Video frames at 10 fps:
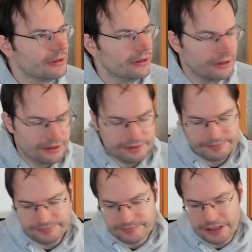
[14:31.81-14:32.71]

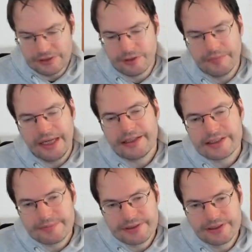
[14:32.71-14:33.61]

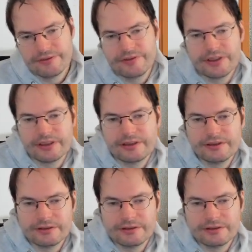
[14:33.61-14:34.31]
domain-specific